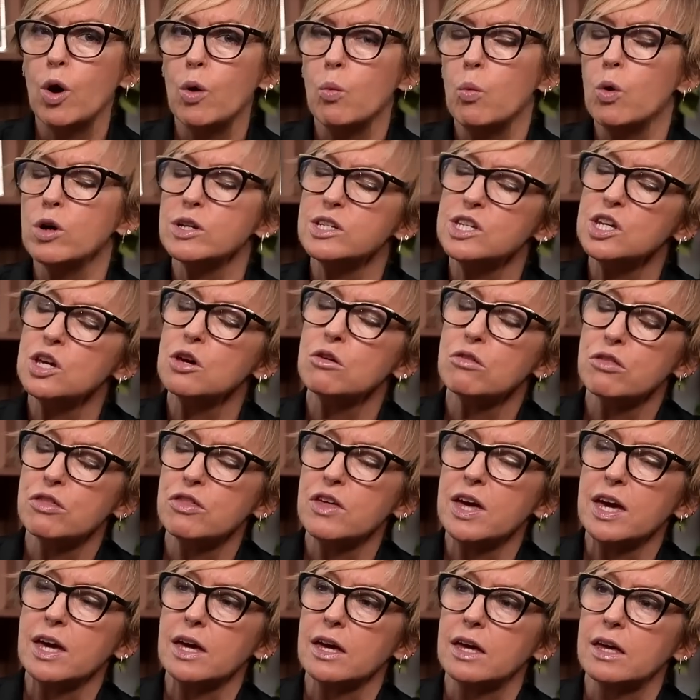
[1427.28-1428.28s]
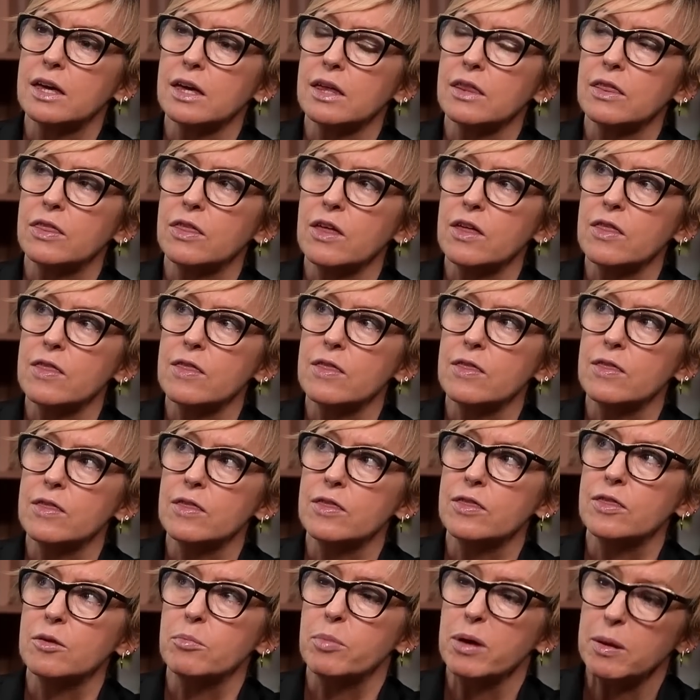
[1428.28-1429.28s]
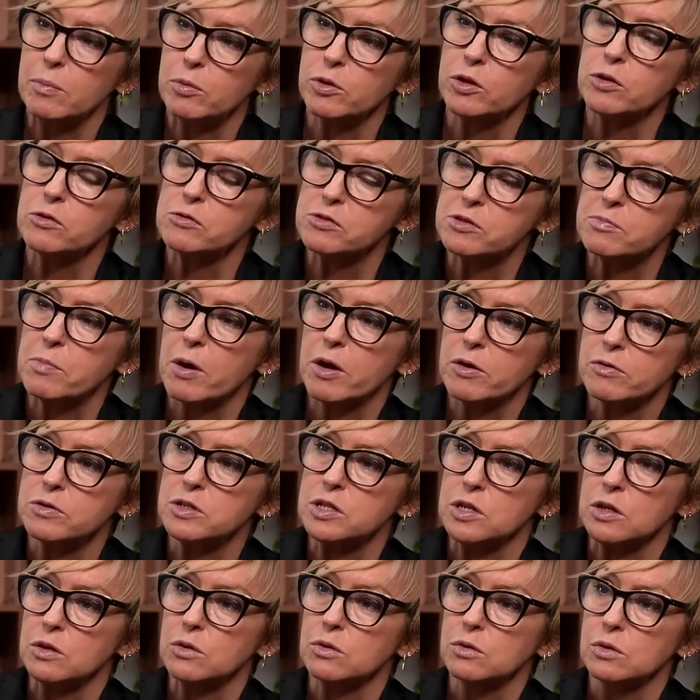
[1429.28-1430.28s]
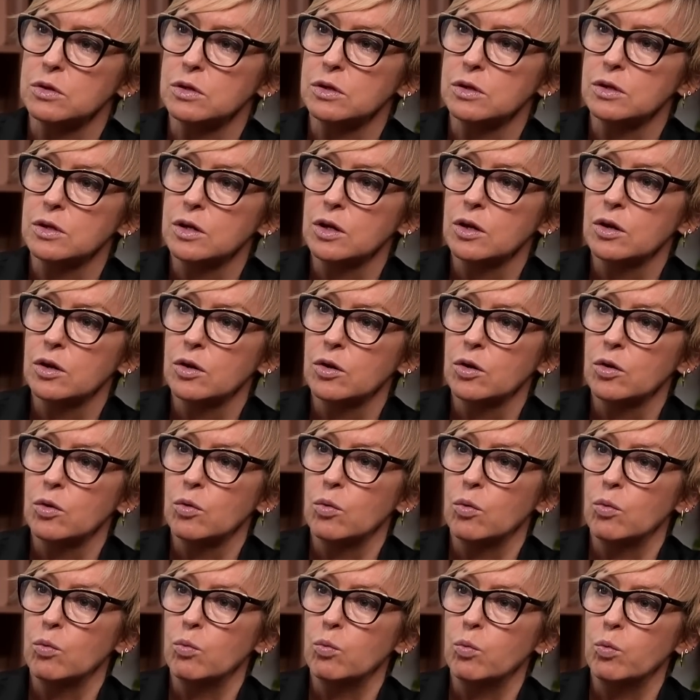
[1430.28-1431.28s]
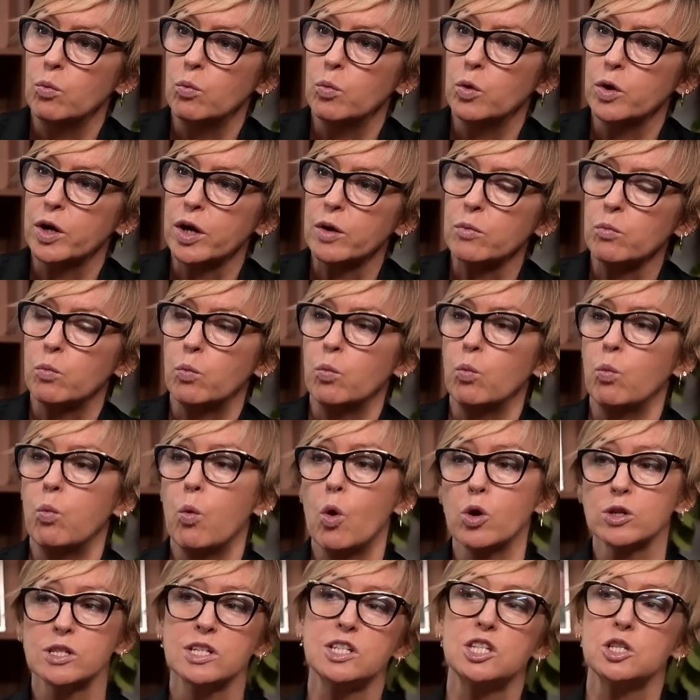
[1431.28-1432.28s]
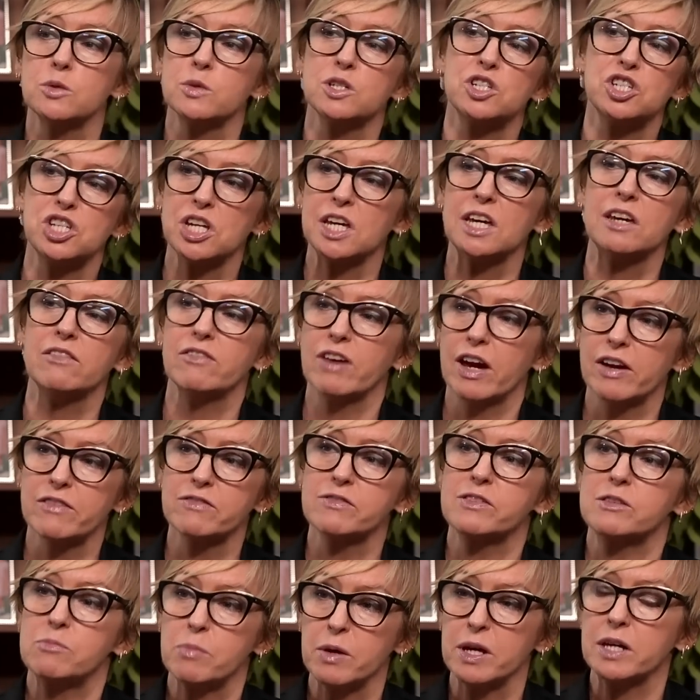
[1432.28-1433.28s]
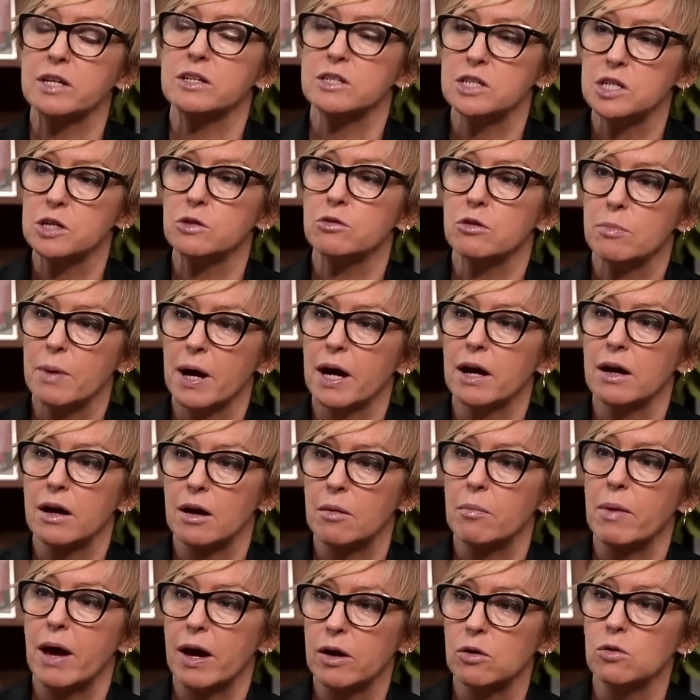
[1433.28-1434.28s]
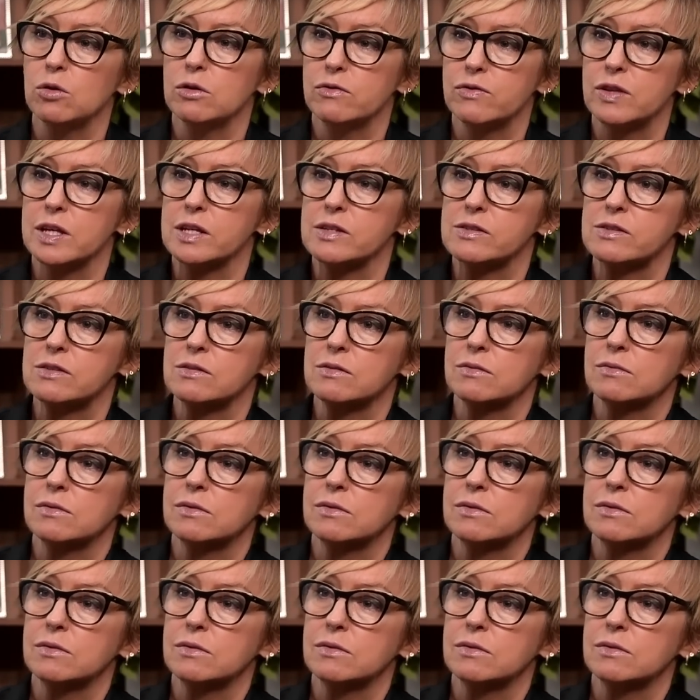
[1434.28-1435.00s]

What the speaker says: What do you think that the people you spoke to wanted to achieve out of speaking to you about all of this,